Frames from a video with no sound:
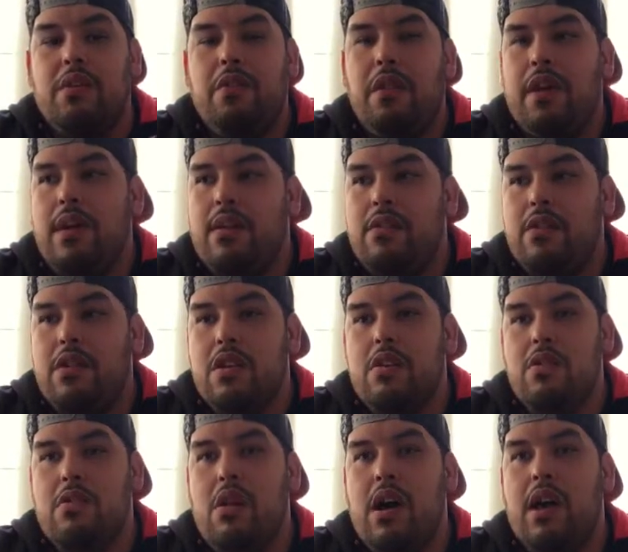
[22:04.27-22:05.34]
Like, what do you
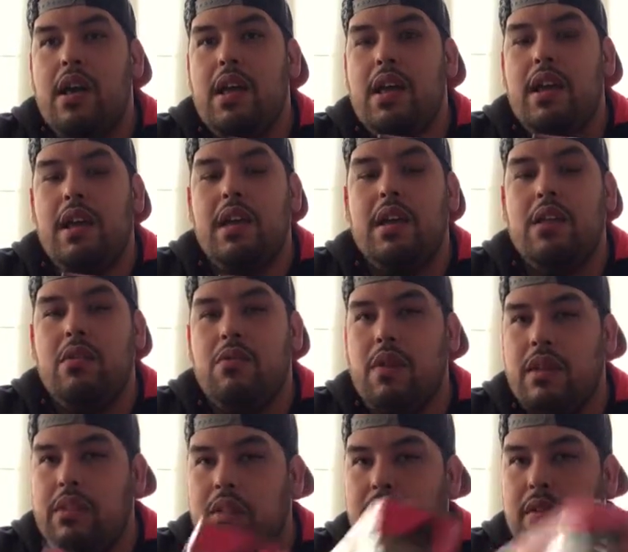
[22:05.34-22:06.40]
want? Like, you want
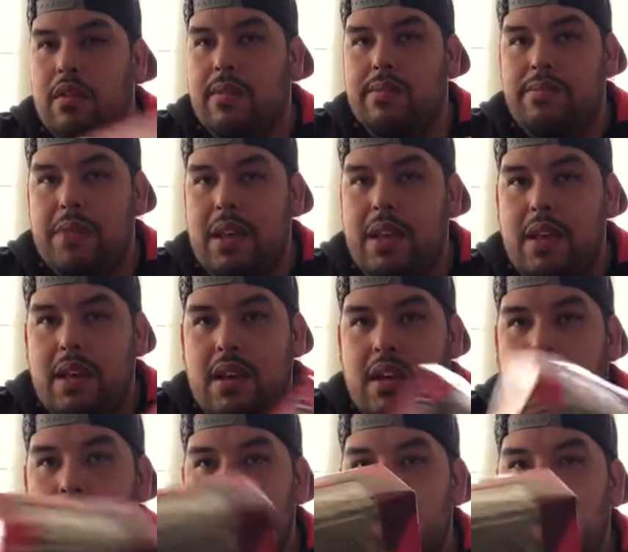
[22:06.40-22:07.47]
to
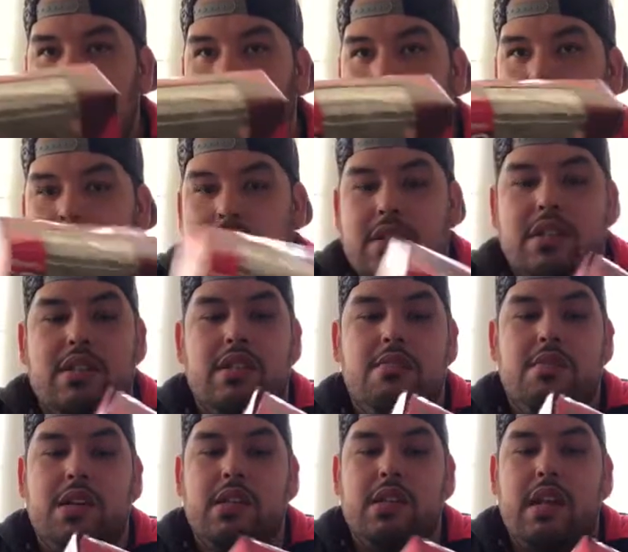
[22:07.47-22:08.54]
give this figure
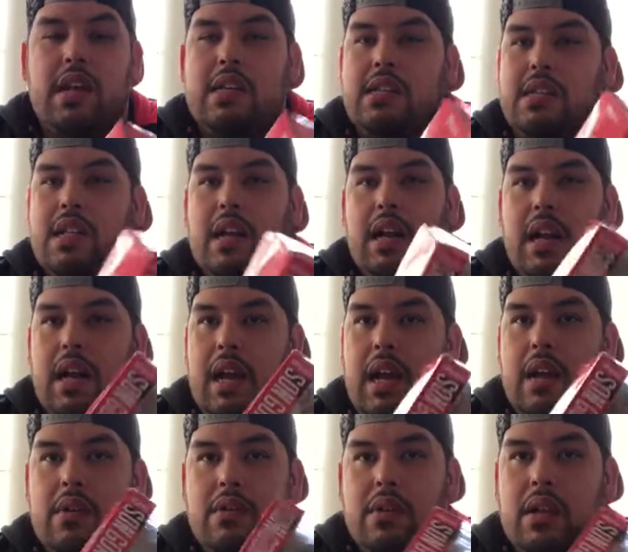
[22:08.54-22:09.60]
$60, and I see that a lot
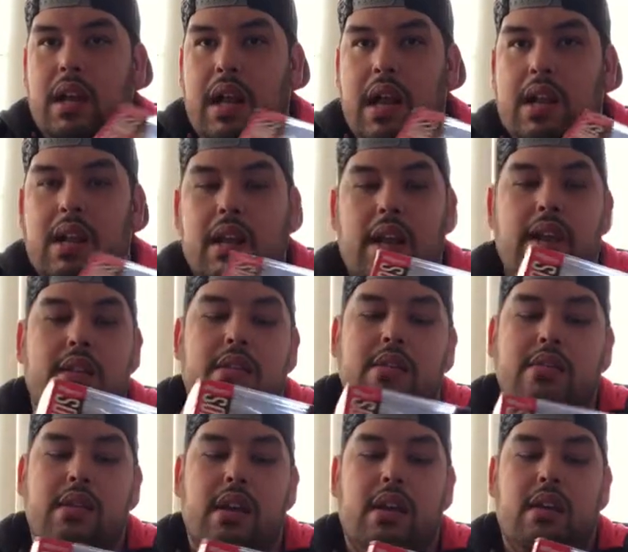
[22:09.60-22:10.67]
with a lot of collectors.
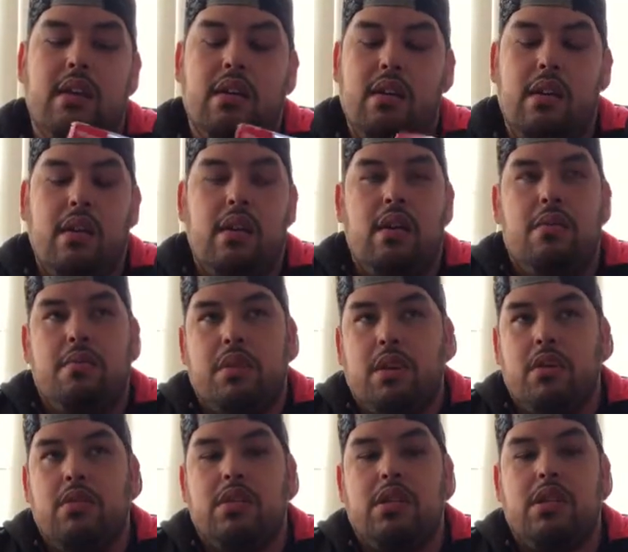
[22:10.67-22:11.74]
Like,
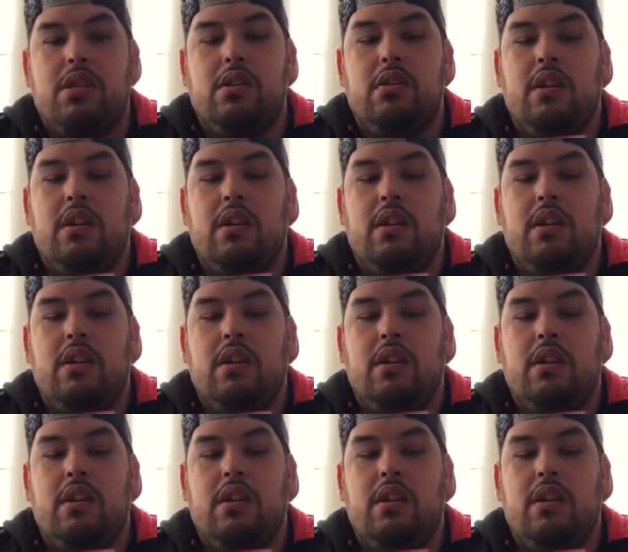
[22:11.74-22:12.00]
bro, chill.